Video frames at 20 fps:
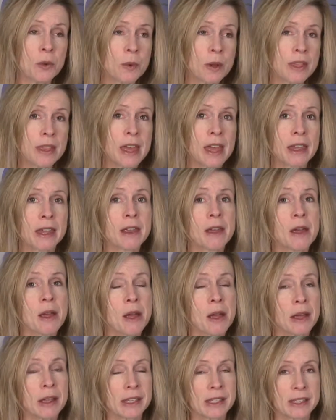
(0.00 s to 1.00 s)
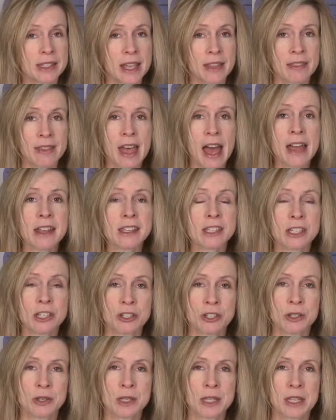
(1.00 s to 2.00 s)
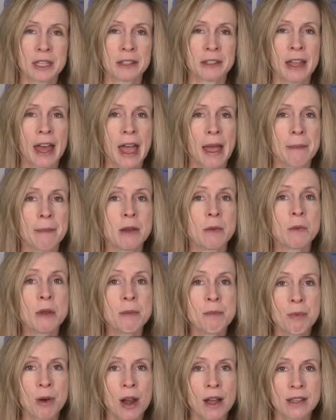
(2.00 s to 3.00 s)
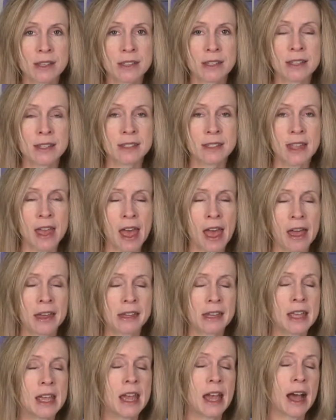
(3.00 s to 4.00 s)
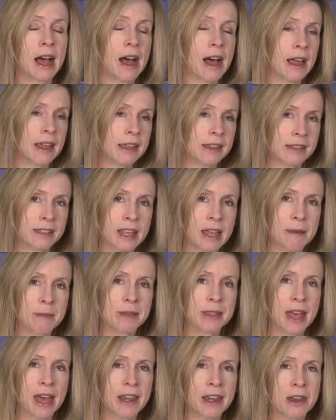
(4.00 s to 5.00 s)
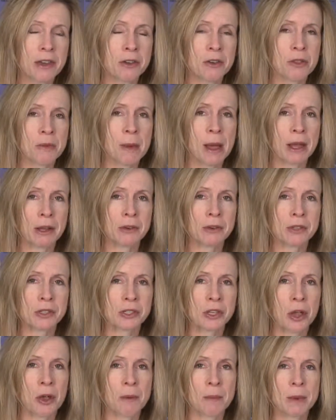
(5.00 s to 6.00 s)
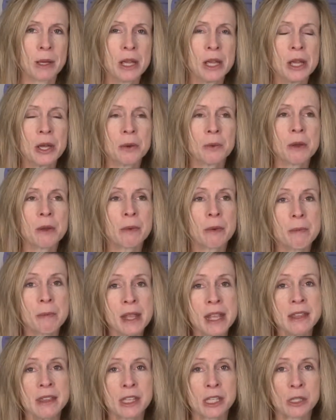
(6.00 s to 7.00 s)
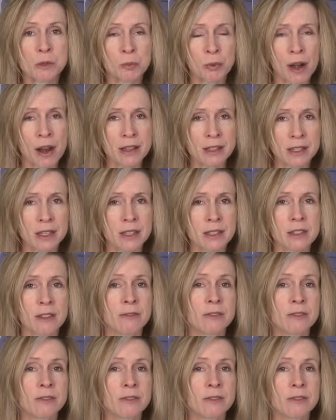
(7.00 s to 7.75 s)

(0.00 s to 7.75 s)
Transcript: We then send that tissue to the lab and we process that. I examine that under the microscope. We repeat this process